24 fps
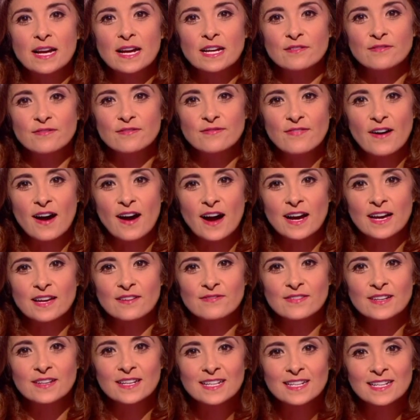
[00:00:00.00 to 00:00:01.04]
at
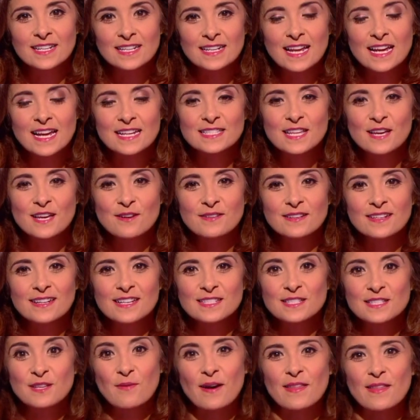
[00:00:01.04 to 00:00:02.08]
5. Next, though,
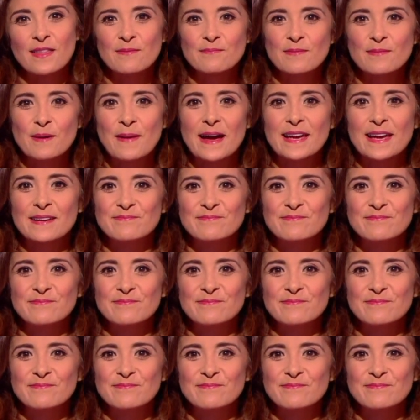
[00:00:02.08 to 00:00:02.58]
it's the weather. Bye-bye.